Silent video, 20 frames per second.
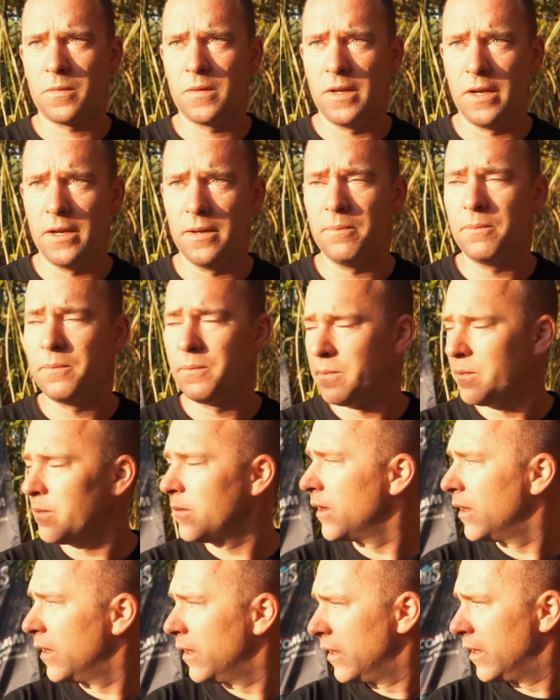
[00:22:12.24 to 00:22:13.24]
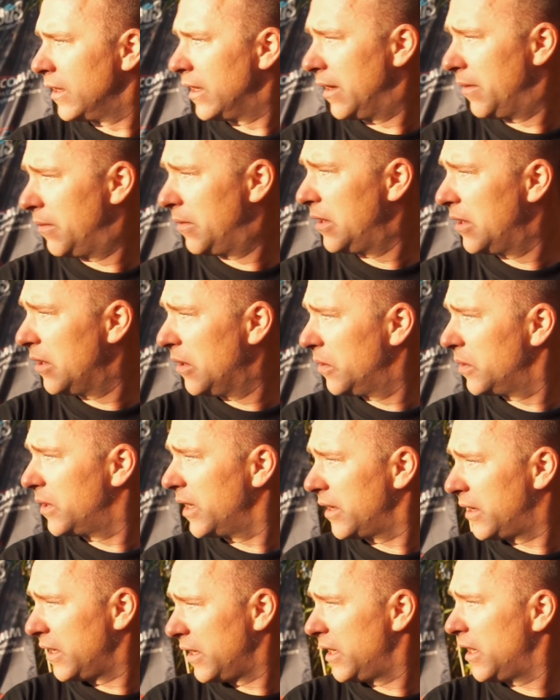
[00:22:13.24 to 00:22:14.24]
Yeah. And we know
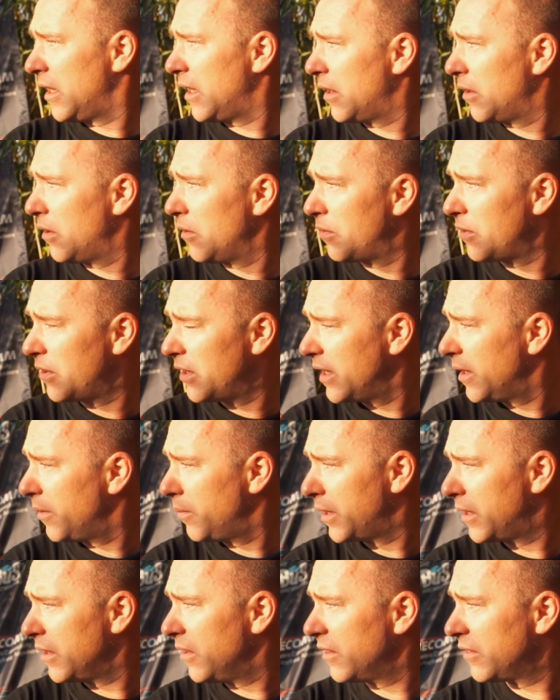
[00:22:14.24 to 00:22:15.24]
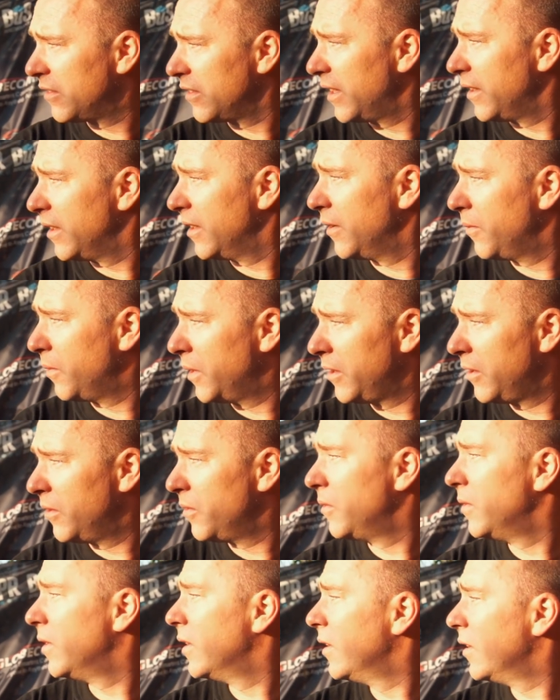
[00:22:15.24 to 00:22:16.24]
that they are over here because when
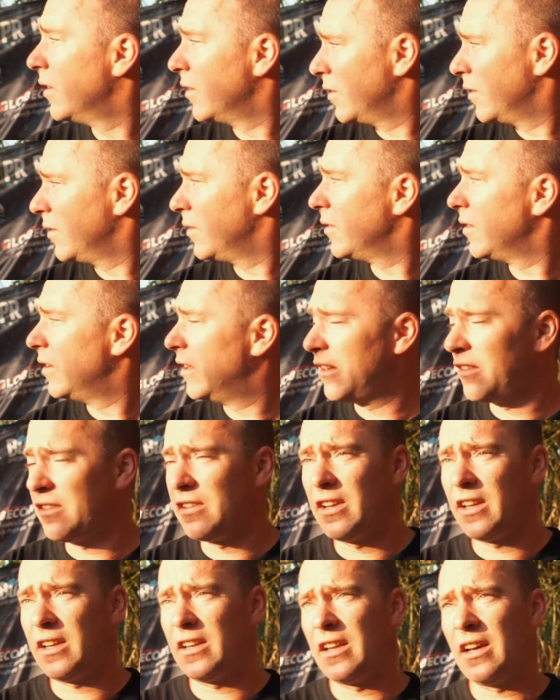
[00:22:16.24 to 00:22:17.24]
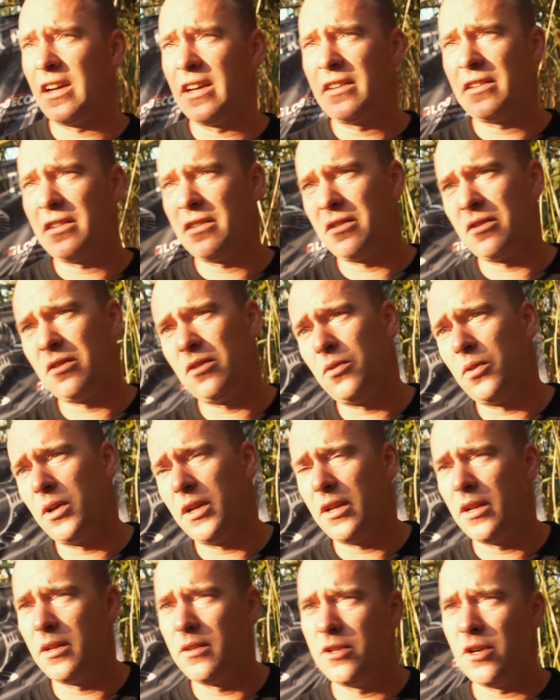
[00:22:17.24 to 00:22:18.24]
you listen at night, you
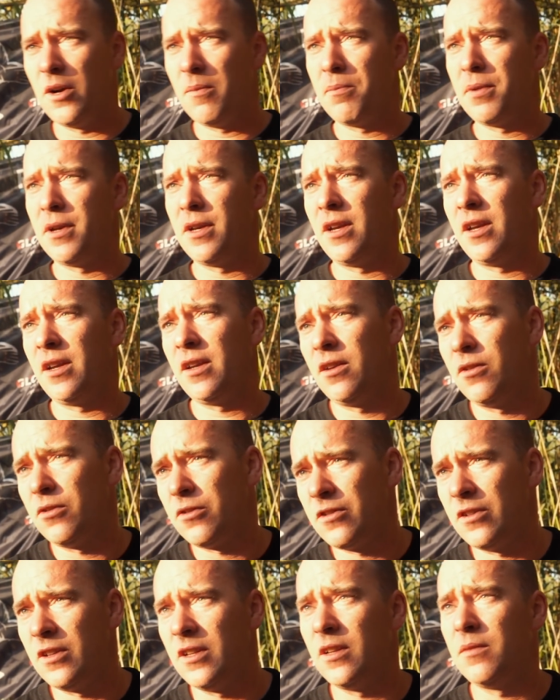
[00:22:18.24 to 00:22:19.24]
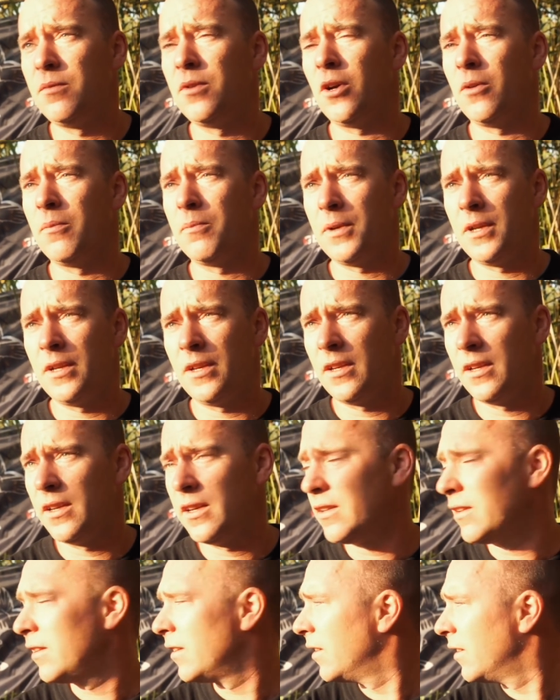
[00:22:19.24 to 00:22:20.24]
hear them jumping, you see them jumping,
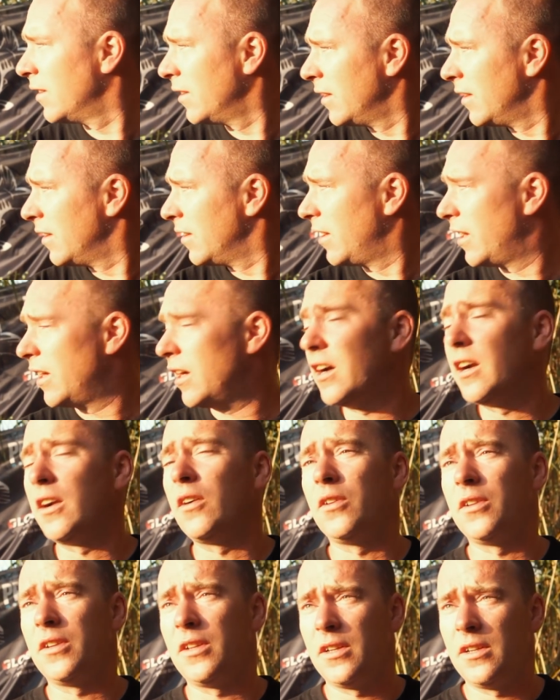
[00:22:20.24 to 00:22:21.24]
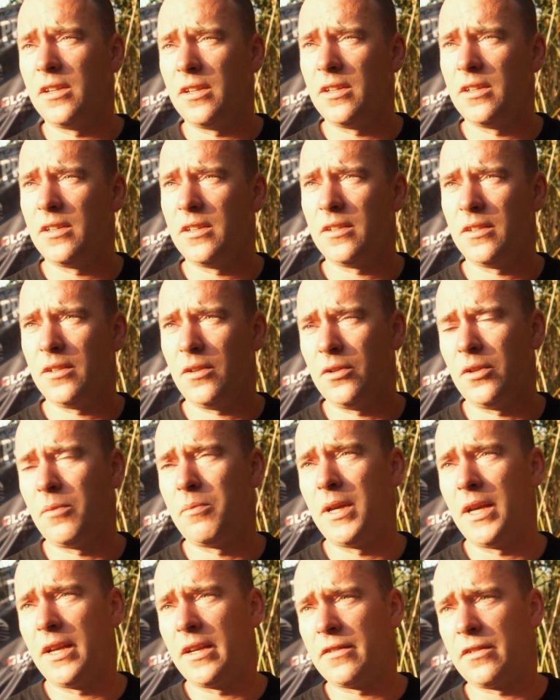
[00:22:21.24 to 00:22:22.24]
and they are on the
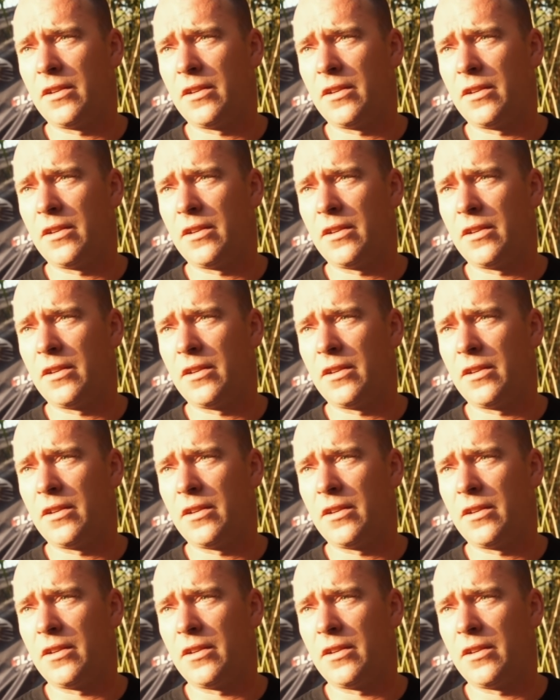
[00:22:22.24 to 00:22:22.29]
bank.